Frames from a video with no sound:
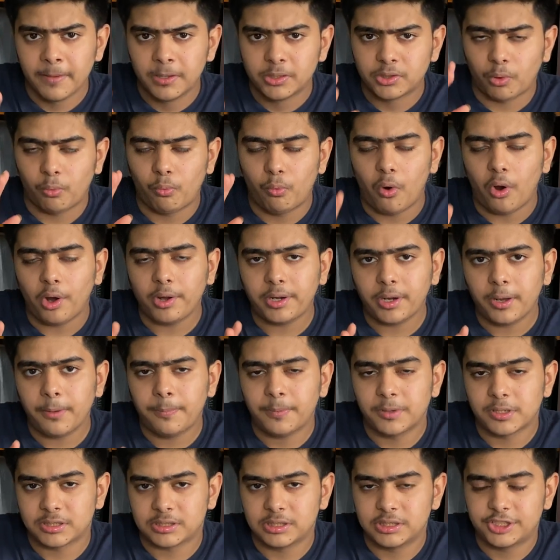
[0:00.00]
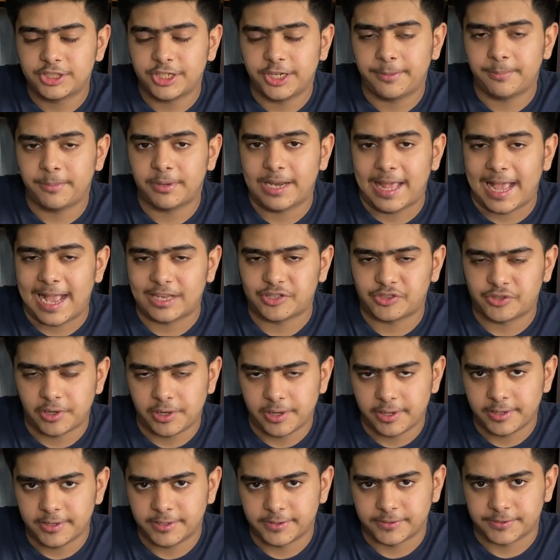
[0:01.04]
So what a personal statement
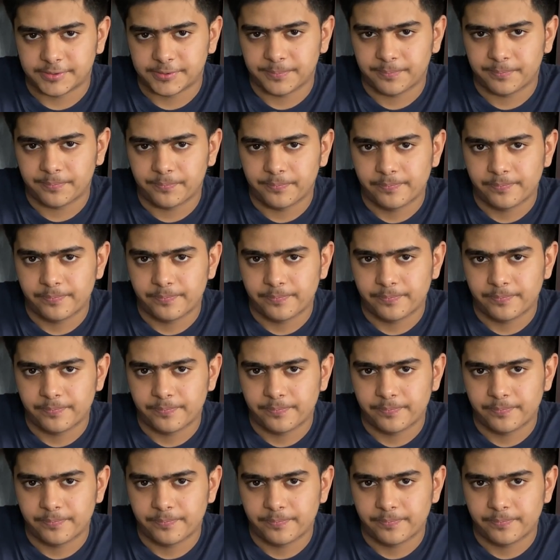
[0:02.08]
actually is?